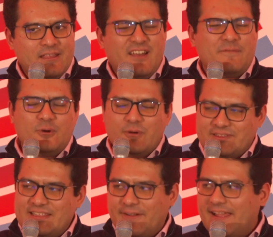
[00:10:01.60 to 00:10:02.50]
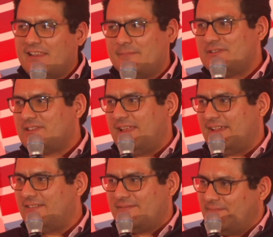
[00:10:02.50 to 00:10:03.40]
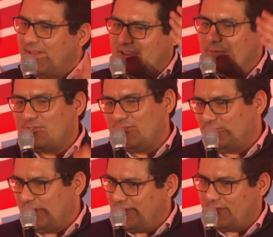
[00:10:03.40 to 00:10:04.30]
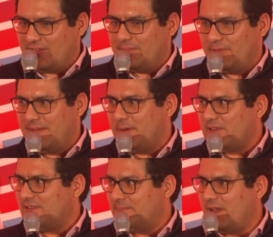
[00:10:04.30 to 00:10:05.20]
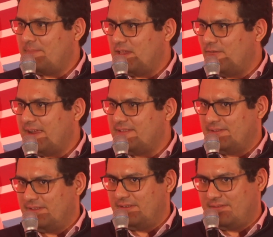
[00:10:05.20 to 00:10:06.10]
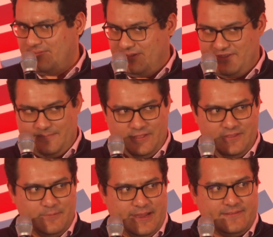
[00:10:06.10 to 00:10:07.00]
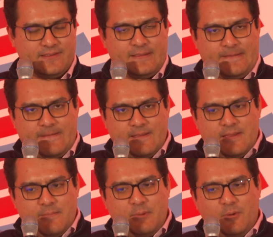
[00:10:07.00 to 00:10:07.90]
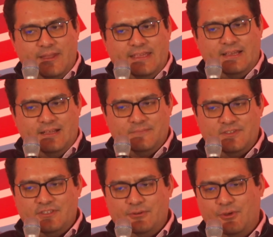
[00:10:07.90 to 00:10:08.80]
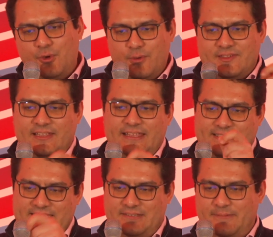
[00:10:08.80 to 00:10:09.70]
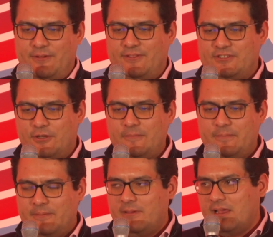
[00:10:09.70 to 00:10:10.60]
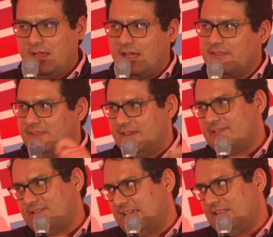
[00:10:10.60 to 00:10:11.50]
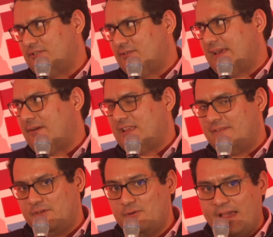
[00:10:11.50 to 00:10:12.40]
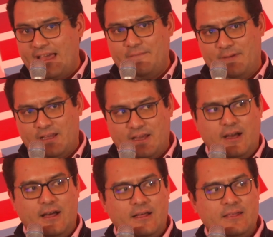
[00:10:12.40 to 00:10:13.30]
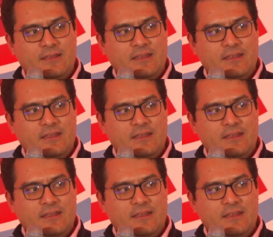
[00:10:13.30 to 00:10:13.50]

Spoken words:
of course, there are elements like an auto trader, for example, their budget might be greater than some other brands. But when it comes to who is selected to be on the top, other things are taken into account. If you have a car